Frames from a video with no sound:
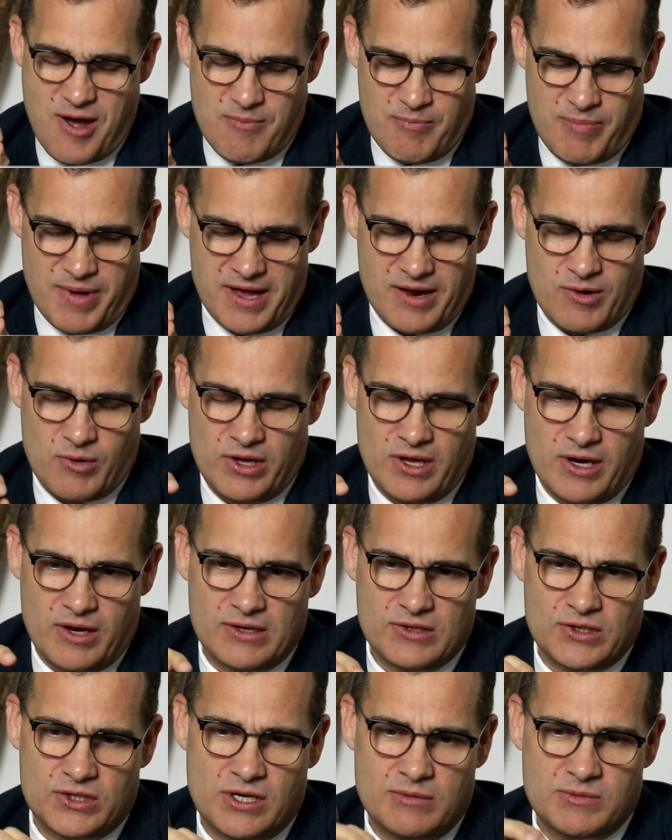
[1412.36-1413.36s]
but you know,
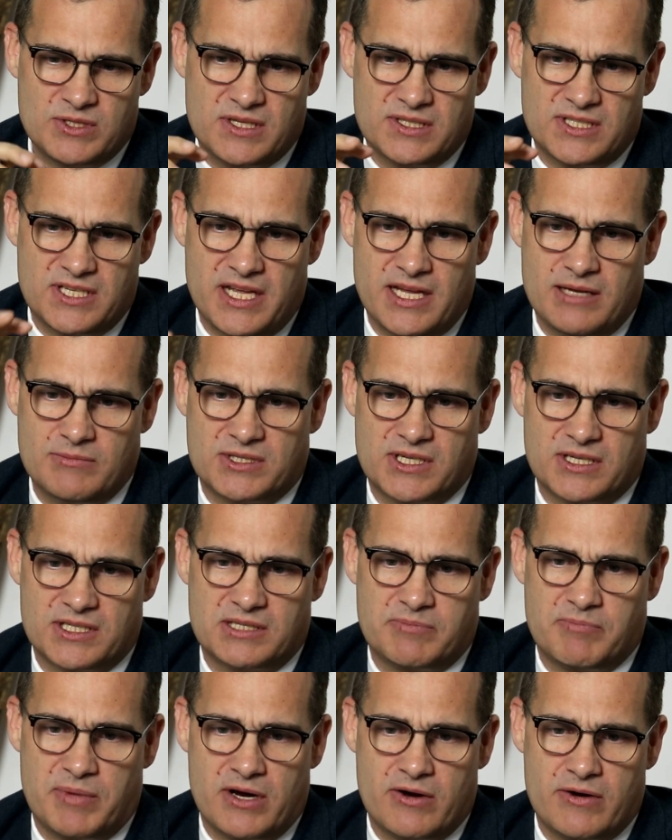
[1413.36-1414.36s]
in terms of the team's
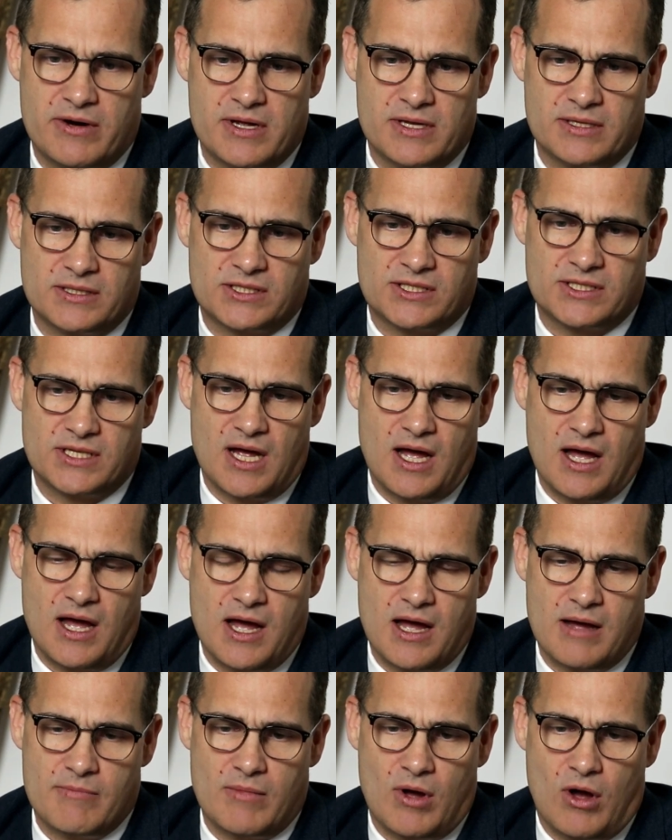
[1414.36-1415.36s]
experience
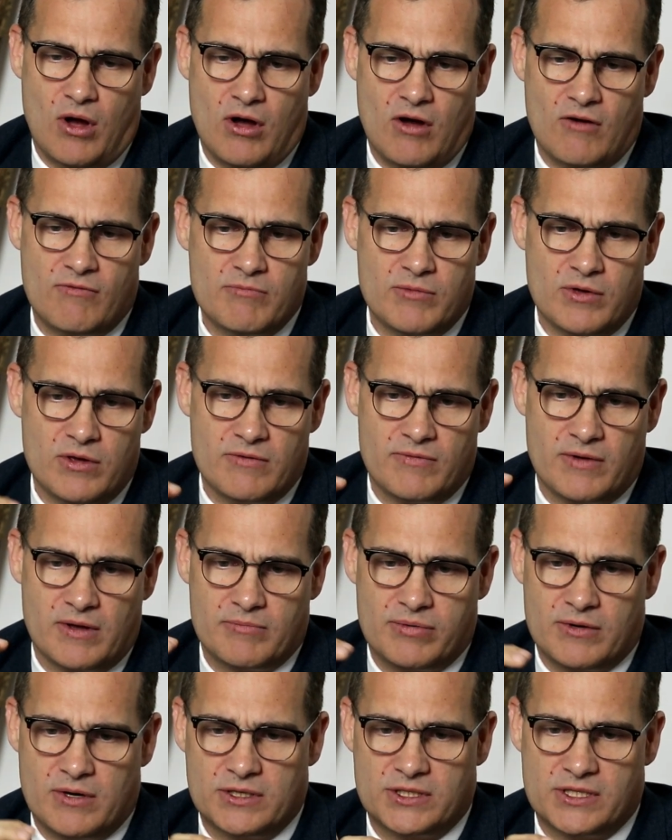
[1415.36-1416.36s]
um, of moving
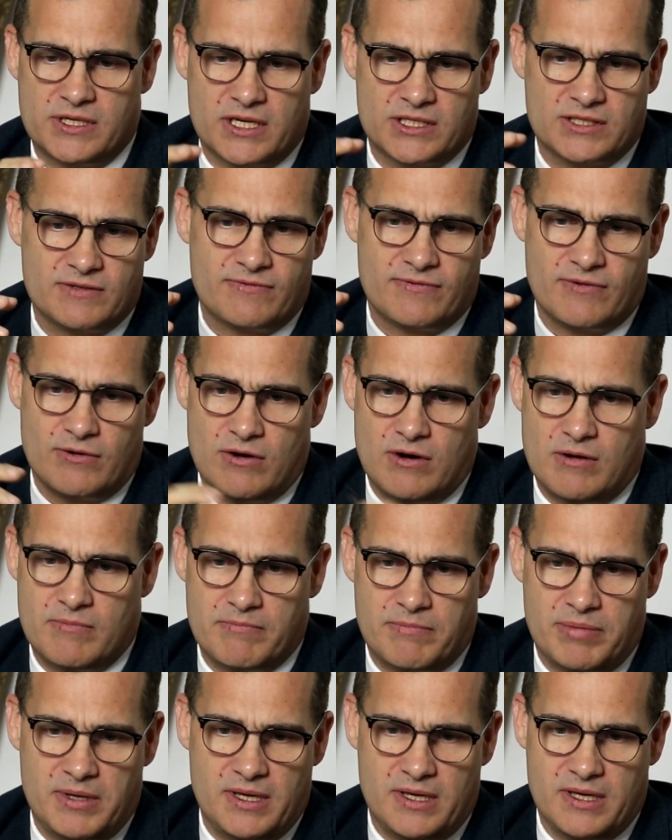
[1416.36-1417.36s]
projects from
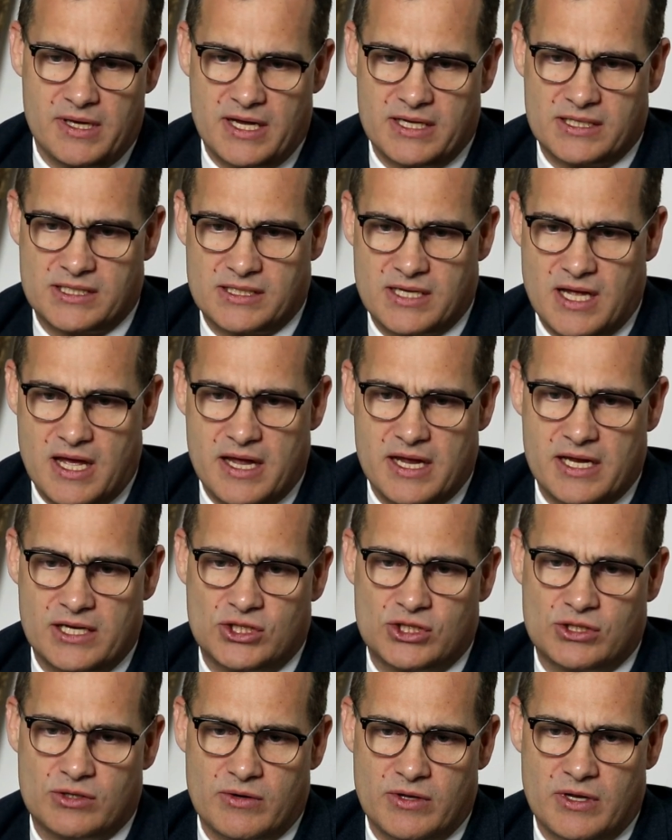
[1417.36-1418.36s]
PEA
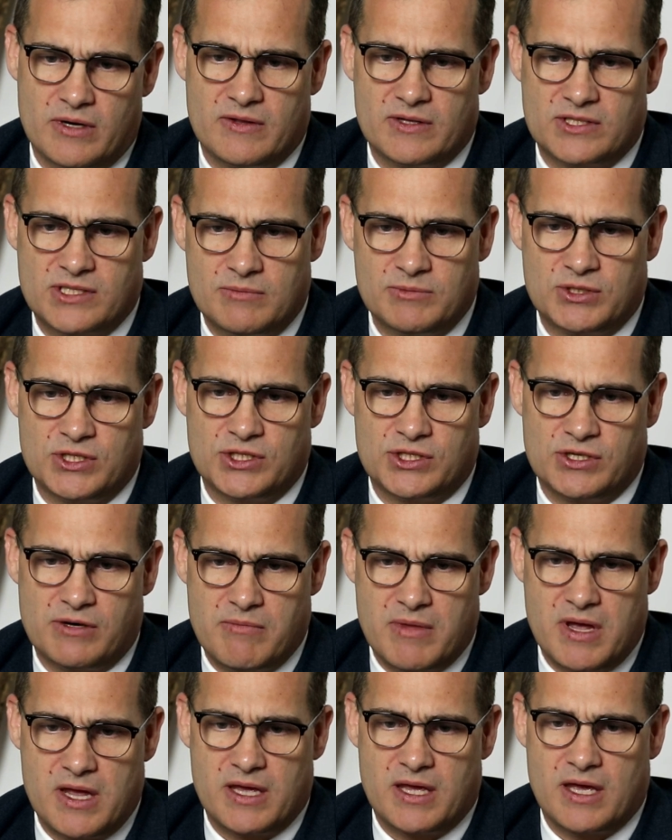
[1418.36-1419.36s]
stage, you know, the assumptions you're
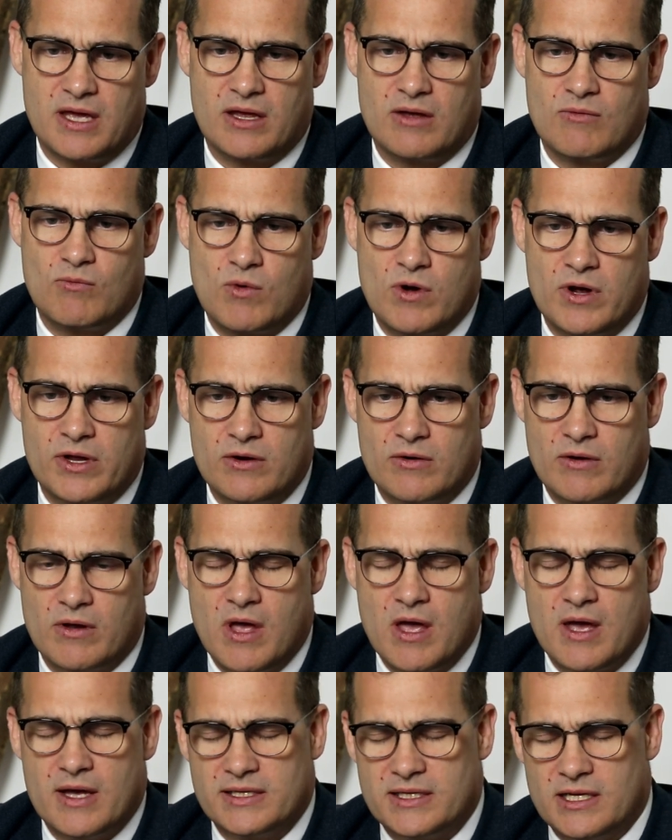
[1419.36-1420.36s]
making, why you
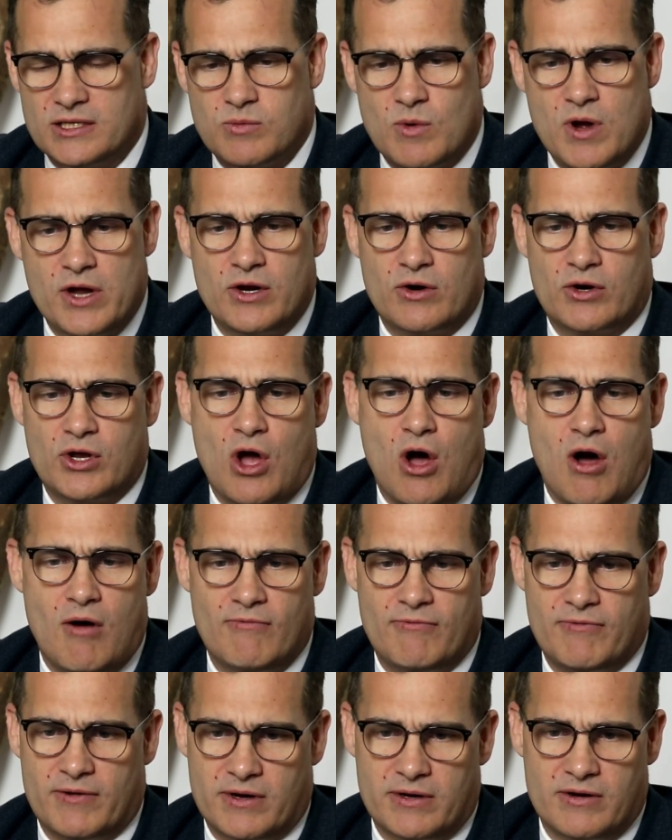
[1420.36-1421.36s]
tell us yeah. why you're
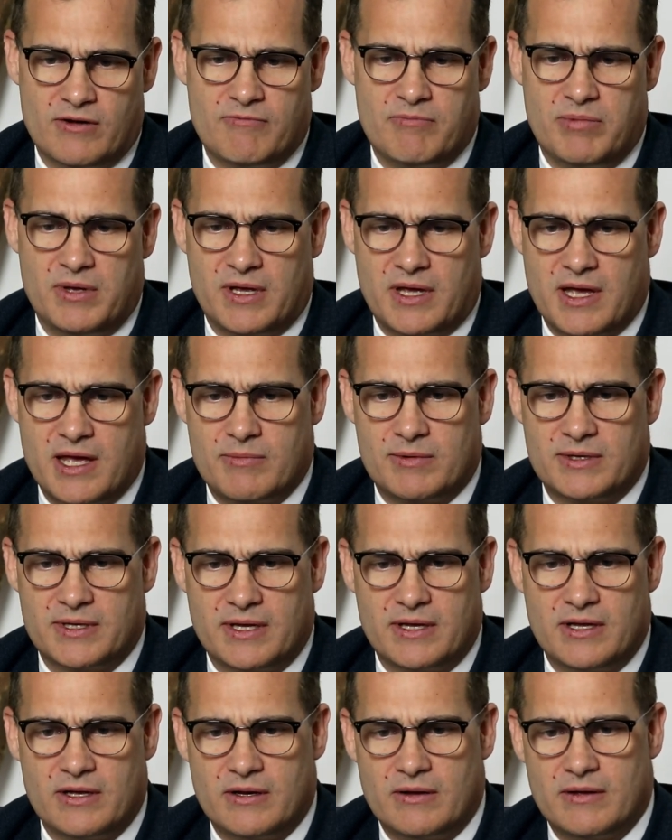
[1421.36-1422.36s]
confident of being able to,
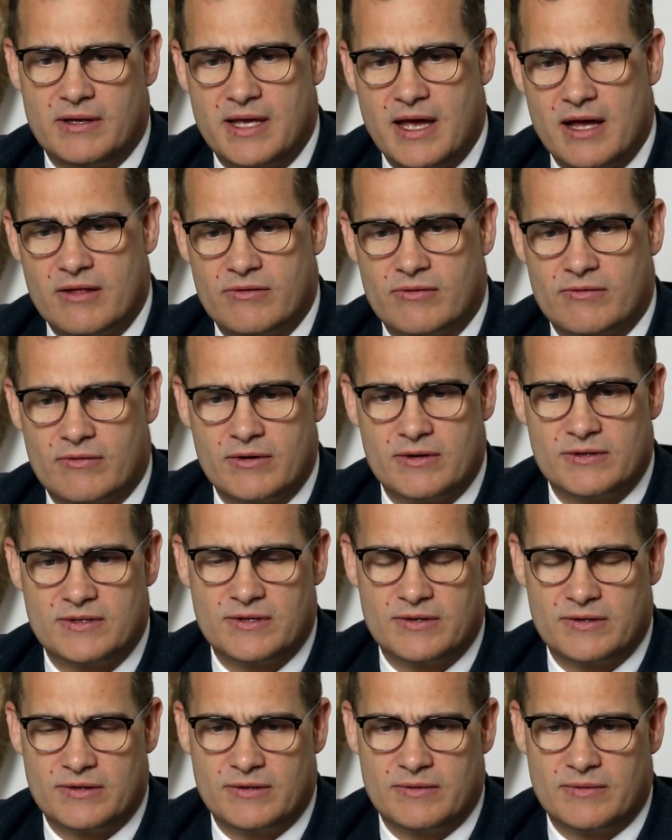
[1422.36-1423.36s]
you know, get through
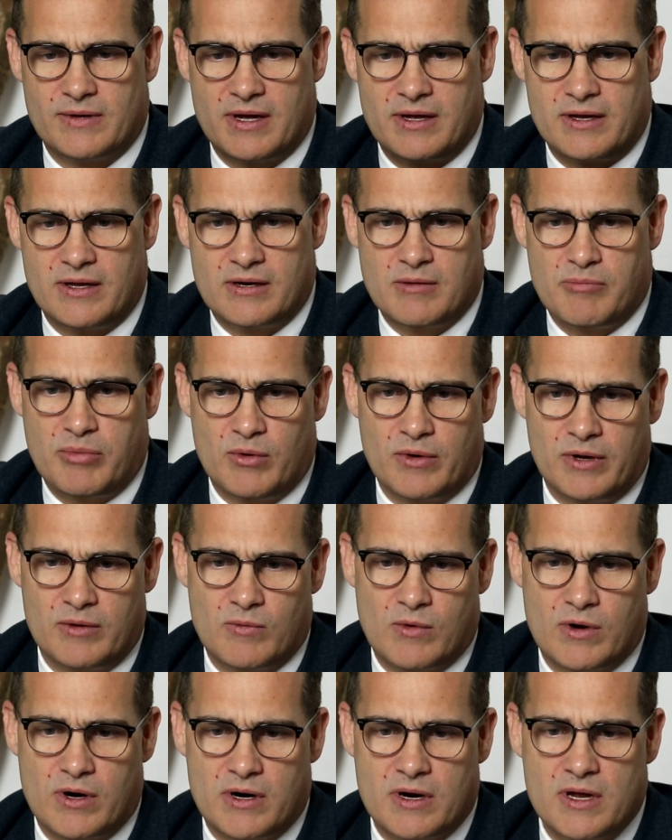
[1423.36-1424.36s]
to uh, you know a point
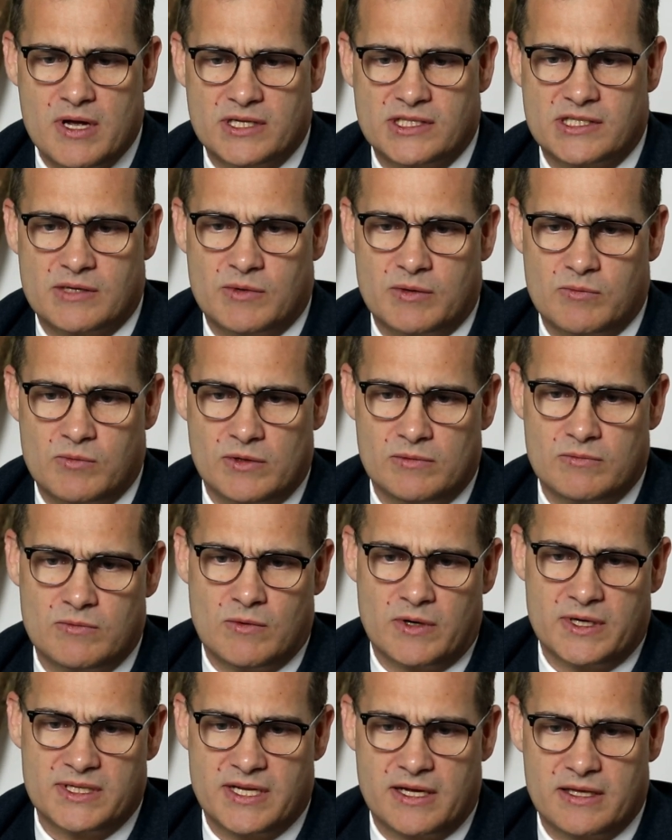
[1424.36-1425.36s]
where someone will
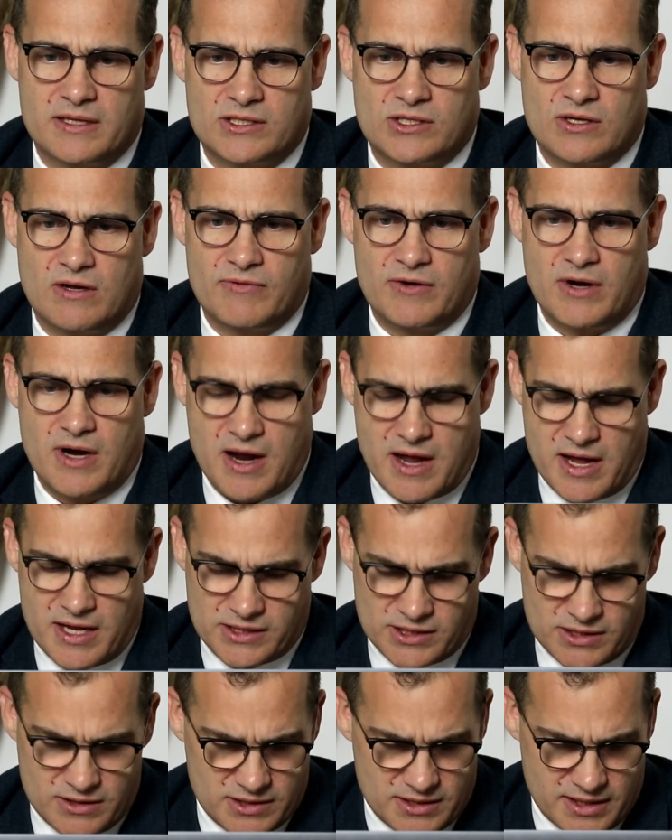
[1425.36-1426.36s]
want to take this off your
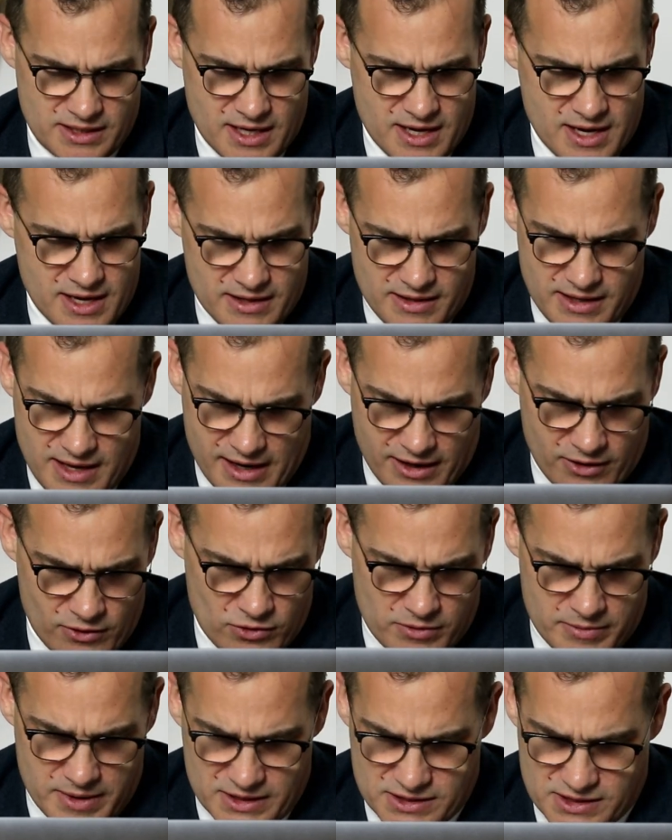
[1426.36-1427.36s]
hands because the, the,
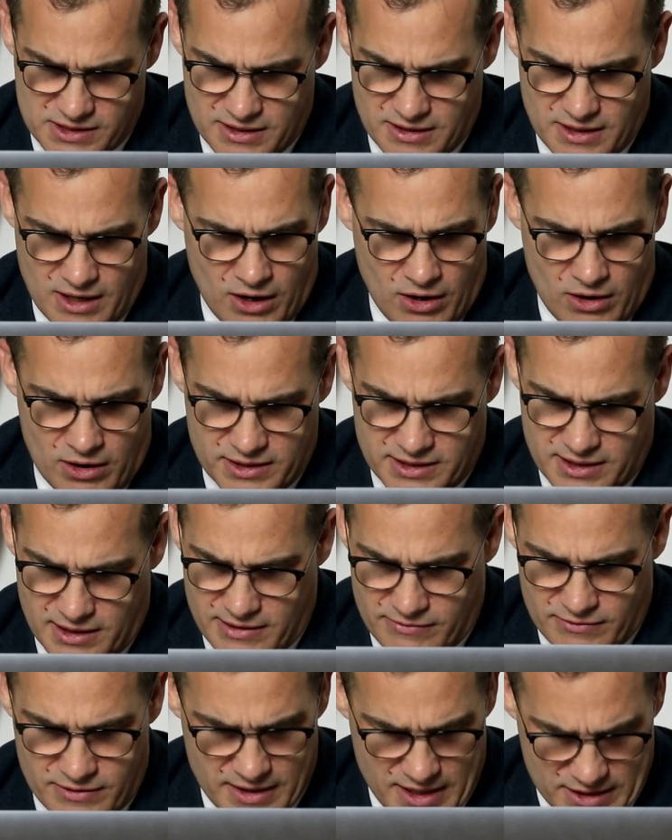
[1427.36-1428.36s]
economics are
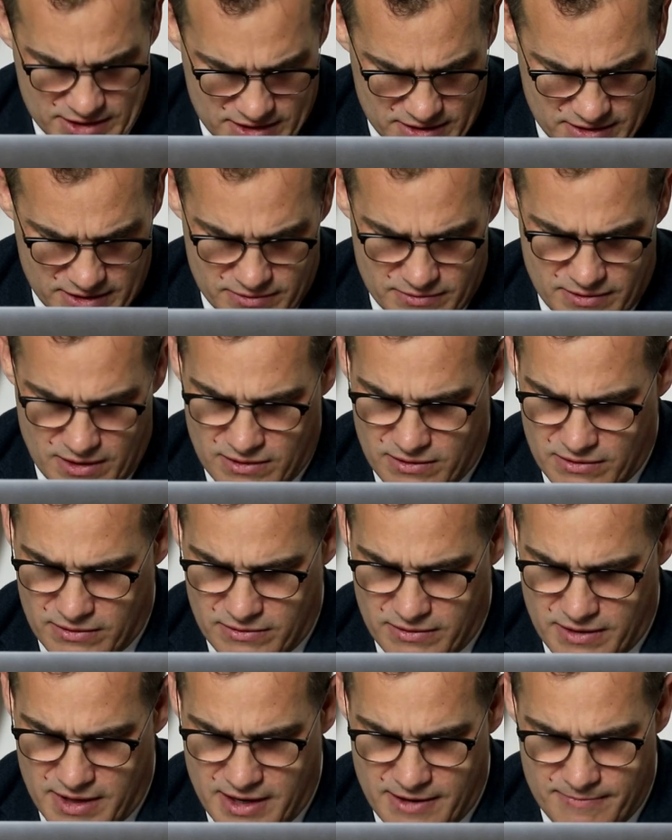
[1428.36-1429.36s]
delivered as you
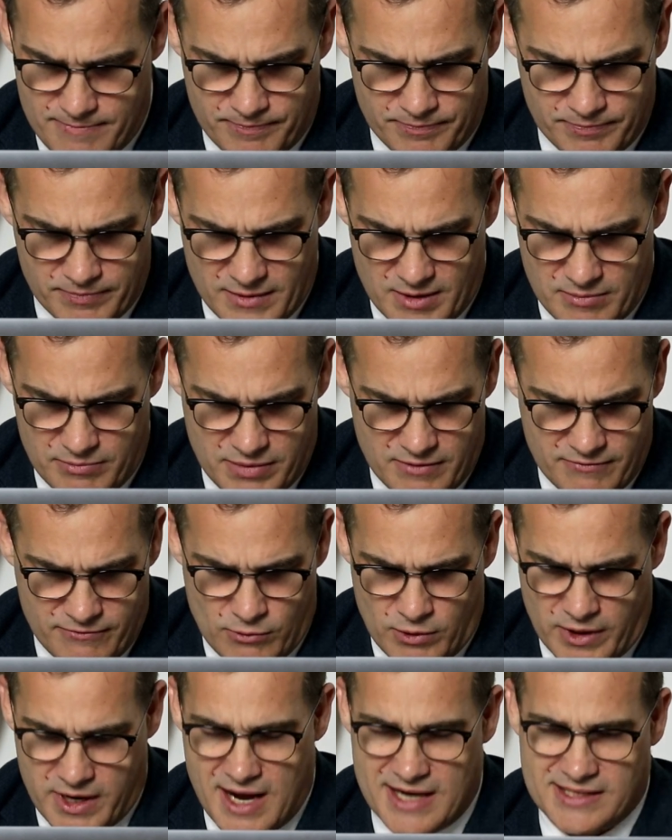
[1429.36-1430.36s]
are um,
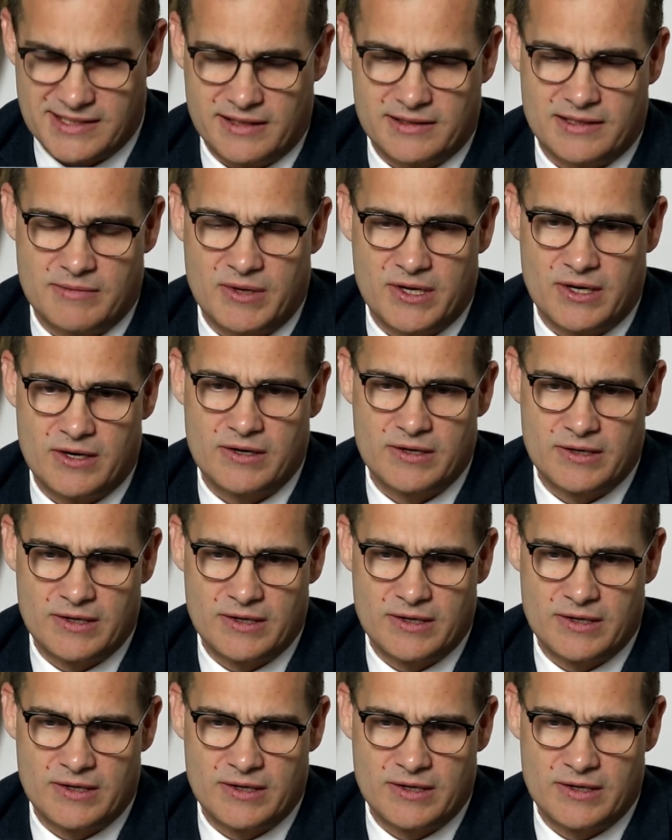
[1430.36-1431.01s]
forecasting them here.